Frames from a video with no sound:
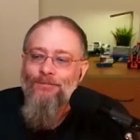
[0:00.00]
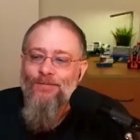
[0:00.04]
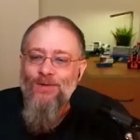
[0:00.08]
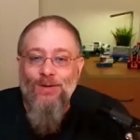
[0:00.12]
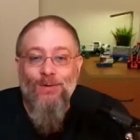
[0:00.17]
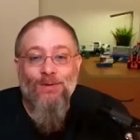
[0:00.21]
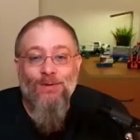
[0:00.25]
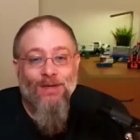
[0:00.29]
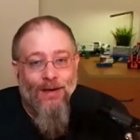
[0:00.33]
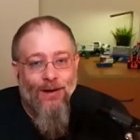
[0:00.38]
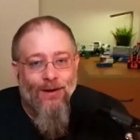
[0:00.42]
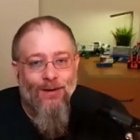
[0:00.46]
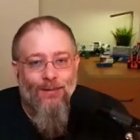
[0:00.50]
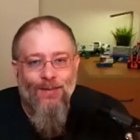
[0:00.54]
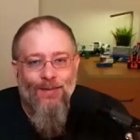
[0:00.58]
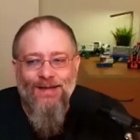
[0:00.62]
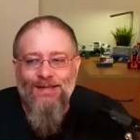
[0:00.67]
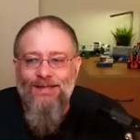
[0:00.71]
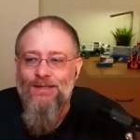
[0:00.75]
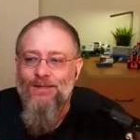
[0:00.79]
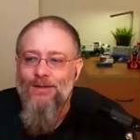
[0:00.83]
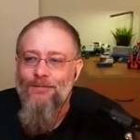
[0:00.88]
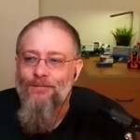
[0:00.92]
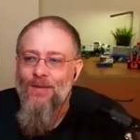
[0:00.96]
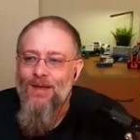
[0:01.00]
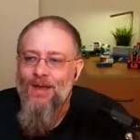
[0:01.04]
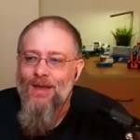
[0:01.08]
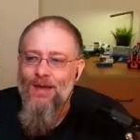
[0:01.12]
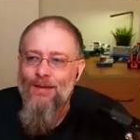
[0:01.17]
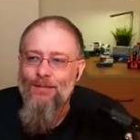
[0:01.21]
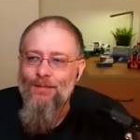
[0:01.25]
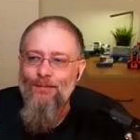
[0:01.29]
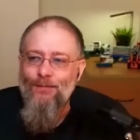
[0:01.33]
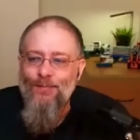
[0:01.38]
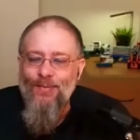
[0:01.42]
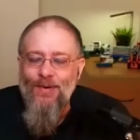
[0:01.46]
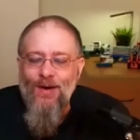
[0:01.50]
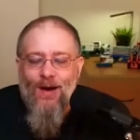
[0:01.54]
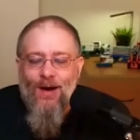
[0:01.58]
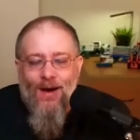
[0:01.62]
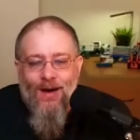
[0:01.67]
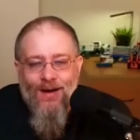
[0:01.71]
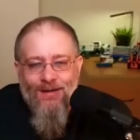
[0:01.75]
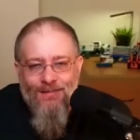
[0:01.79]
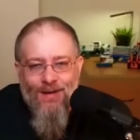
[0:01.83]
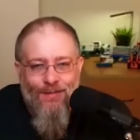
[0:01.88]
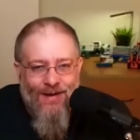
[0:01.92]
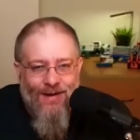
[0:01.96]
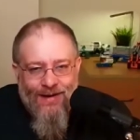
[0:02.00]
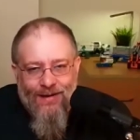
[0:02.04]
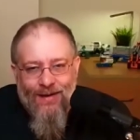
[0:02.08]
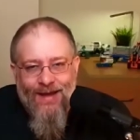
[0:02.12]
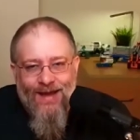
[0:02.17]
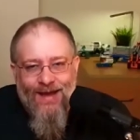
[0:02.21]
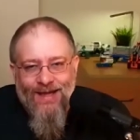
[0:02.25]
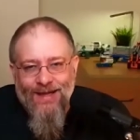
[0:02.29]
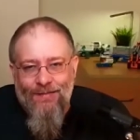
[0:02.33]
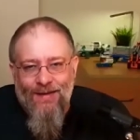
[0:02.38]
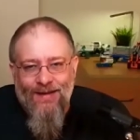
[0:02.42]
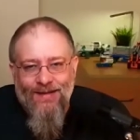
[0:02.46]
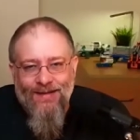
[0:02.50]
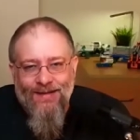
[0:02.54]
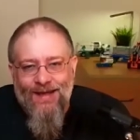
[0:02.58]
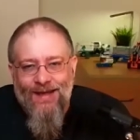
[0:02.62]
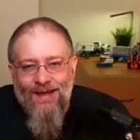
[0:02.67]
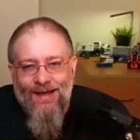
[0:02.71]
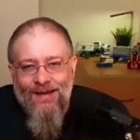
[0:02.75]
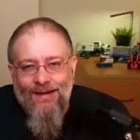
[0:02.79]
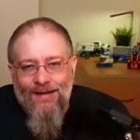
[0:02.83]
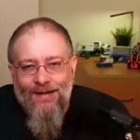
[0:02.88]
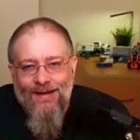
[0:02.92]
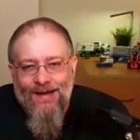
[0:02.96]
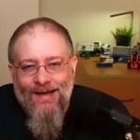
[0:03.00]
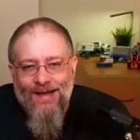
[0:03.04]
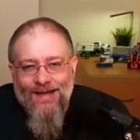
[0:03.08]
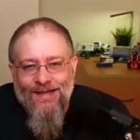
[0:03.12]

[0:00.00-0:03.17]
So it was a long passage. But I remember lying in the bed thinking,